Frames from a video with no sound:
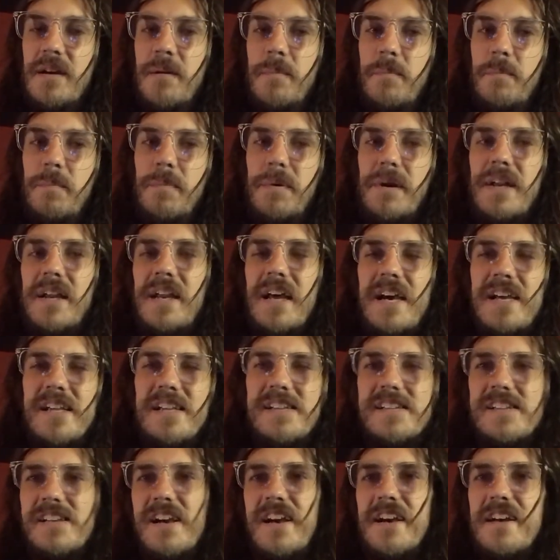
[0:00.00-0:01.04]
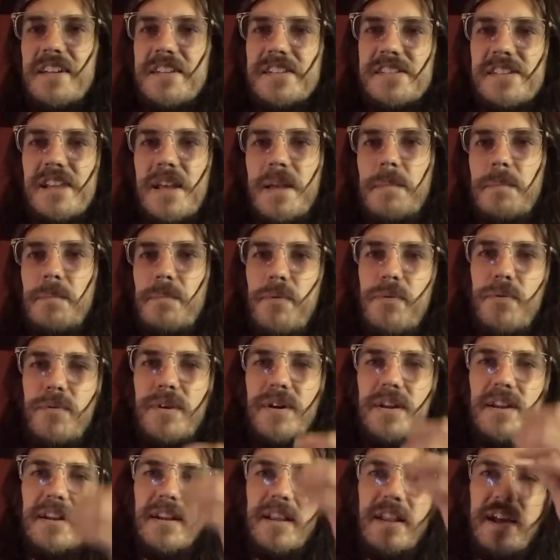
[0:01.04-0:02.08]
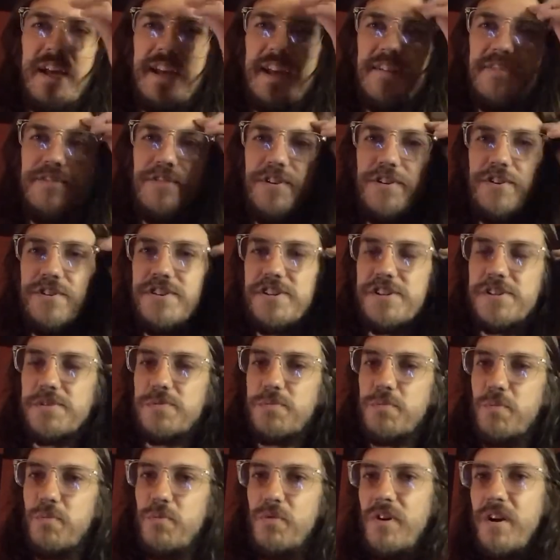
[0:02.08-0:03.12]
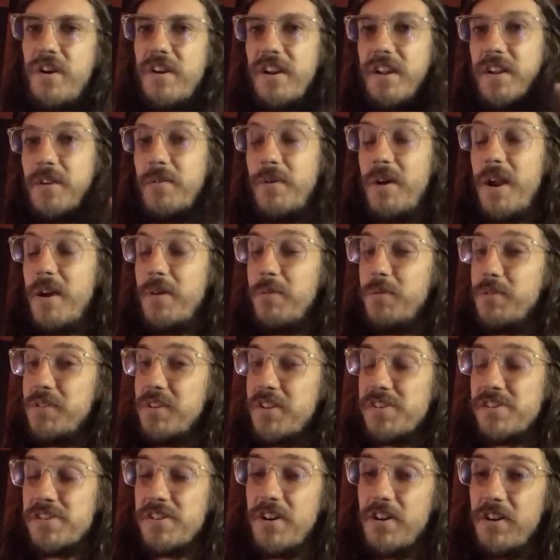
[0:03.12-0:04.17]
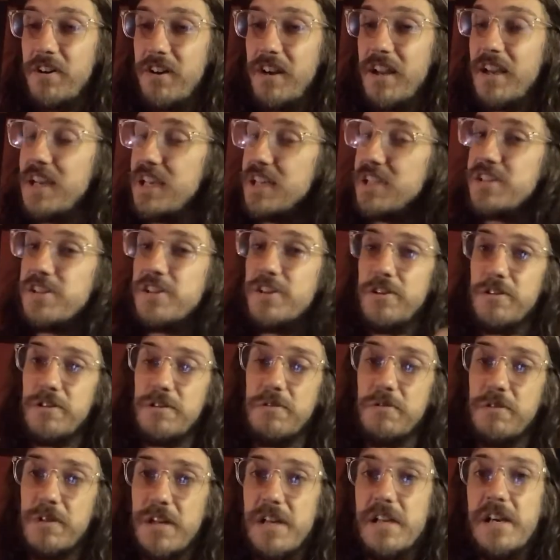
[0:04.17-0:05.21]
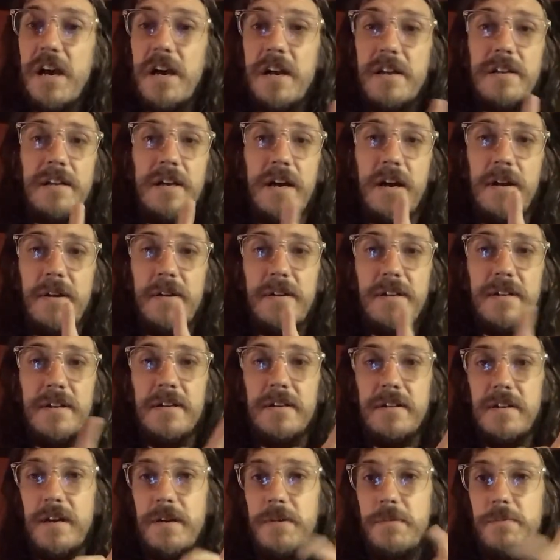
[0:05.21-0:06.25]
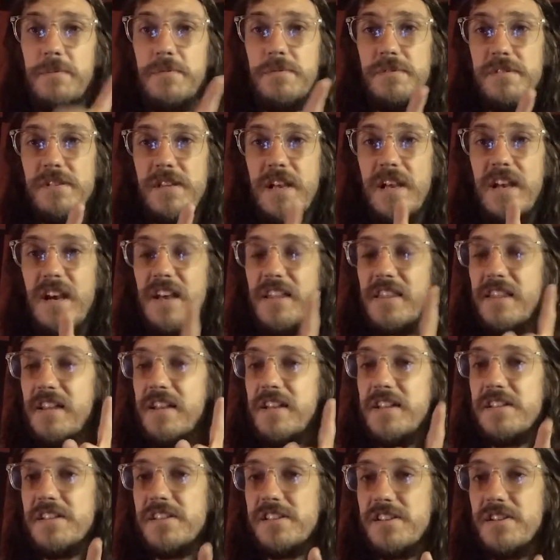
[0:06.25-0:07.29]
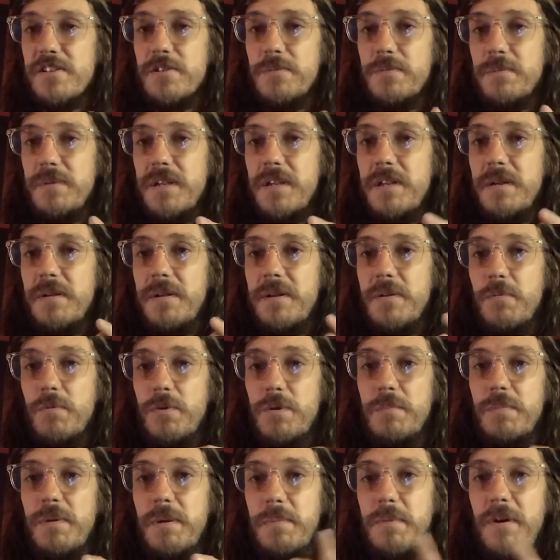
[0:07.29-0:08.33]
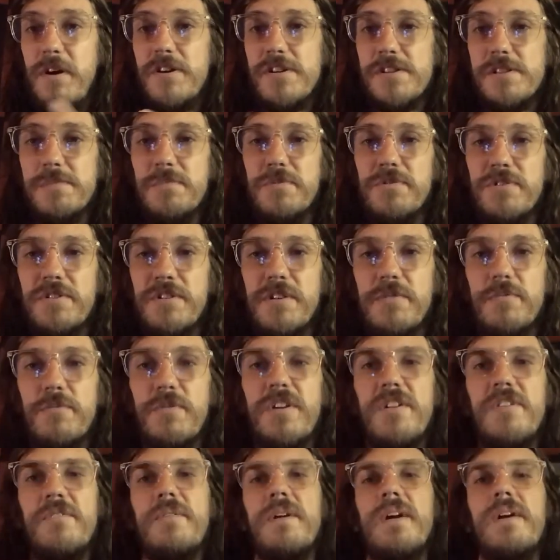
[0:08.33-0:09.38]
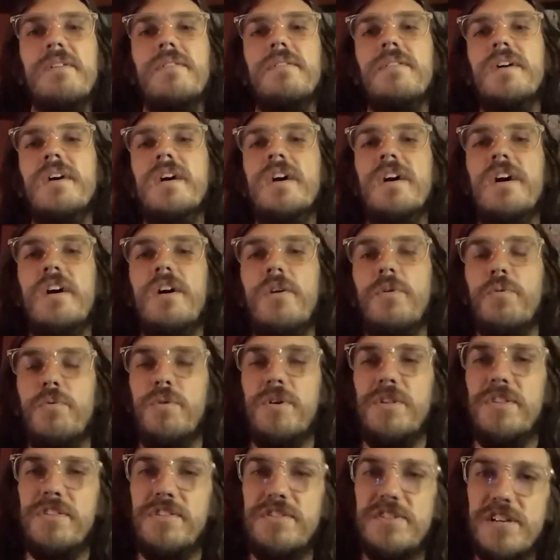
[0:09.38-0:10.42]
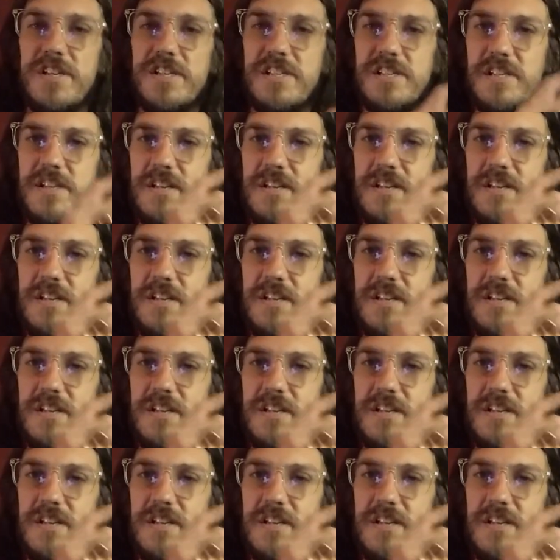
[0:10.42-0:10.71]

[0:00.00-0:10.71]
but at a same point, like if you're just running around with the starter deck, it's still, I will say, I think it still would be possible. You can run around with just